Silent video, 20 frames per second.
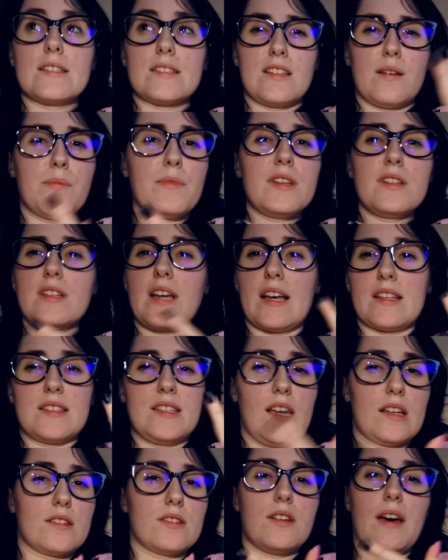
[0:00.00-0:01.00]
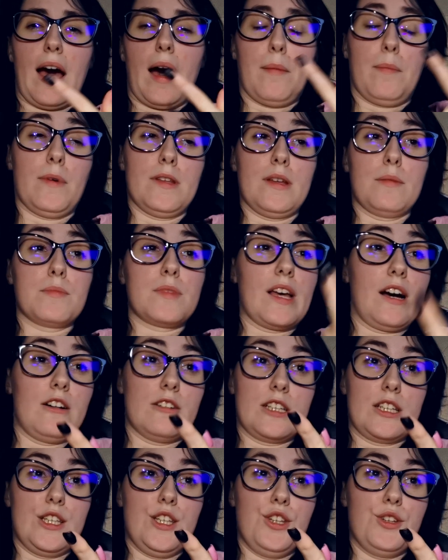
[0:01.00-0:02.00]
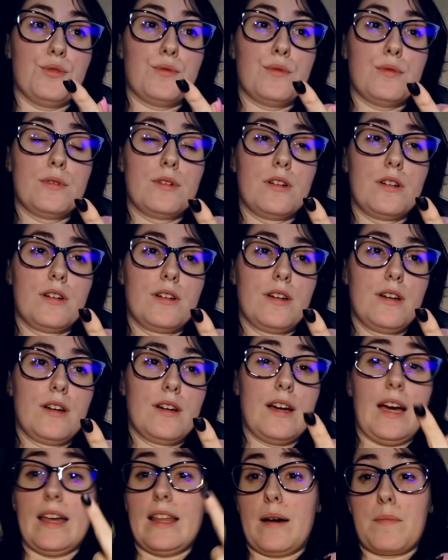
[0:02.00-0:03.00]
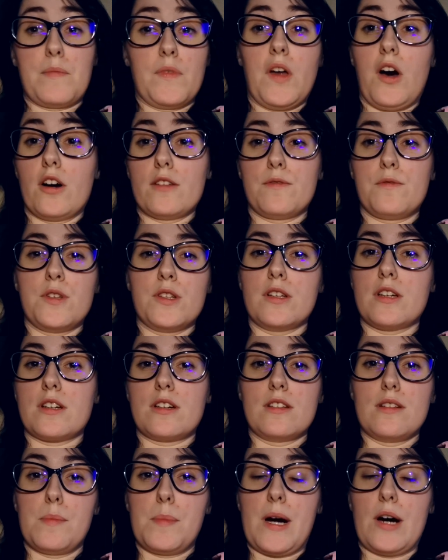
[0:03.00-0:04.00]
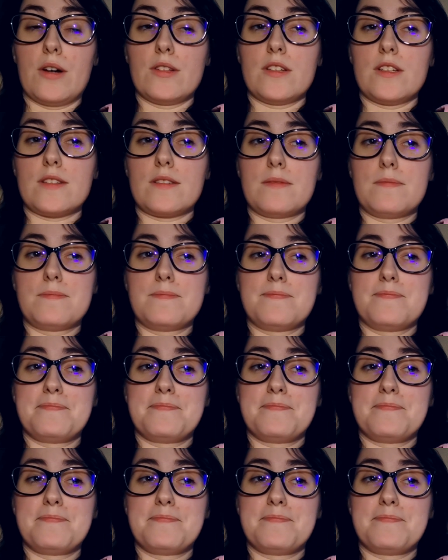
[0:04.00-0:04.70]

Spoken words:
Something has yet to happen, I'm telling you. And I'm not feeling good about it.